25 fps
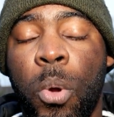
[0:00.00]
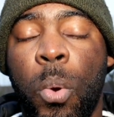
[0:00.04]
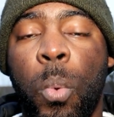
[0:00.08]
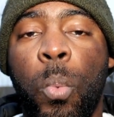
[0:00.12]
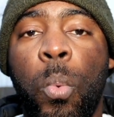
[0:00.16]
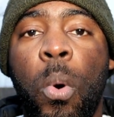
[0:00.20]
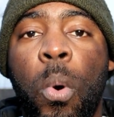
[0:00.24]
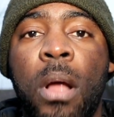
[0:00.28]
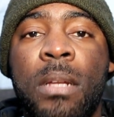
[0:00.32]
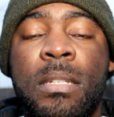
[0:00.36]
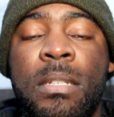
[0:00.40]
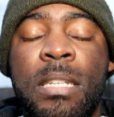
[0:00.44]

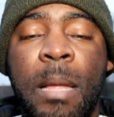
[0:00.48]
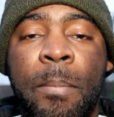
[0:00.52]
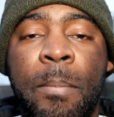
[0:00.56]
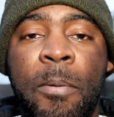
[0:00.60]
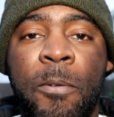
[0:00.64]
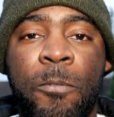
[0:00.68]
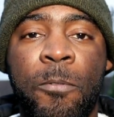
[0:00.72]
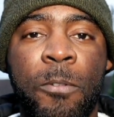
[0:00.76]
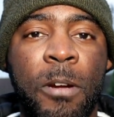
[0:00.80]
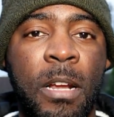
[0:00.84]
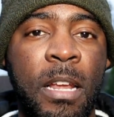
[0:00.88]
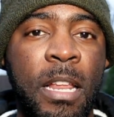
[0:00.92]
What type
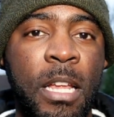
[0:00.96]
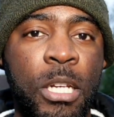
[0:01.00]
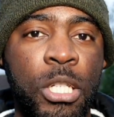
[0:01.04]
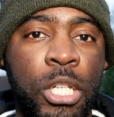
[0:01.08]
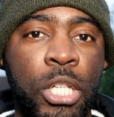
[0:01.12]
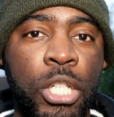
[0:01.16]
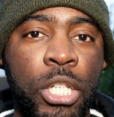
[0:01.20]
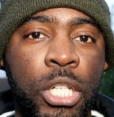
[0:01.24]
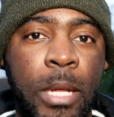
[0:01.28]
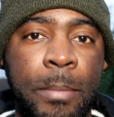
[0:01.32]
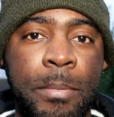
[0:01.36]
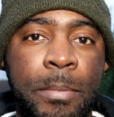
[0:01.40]
of
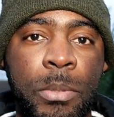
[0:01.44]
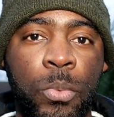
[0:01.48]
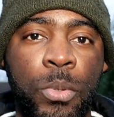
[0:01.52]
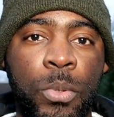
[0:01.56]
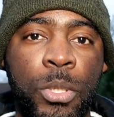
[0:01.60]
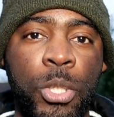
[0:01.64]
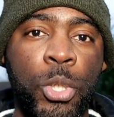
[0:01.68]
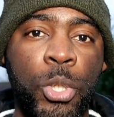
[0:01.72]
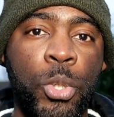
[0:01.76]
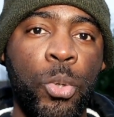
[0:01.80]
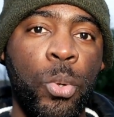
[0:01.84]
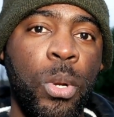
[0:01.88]
relationships
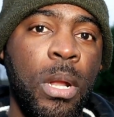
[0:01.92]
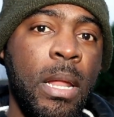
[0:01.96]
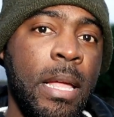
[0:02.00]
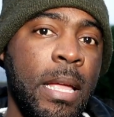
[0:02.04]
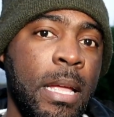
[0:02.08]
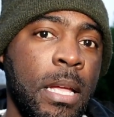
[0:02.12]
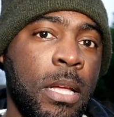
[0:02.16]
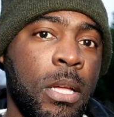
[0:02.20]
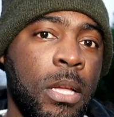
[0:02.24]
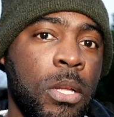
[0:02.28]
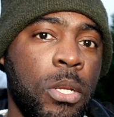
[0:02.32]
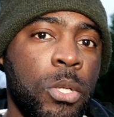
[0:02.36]
would you like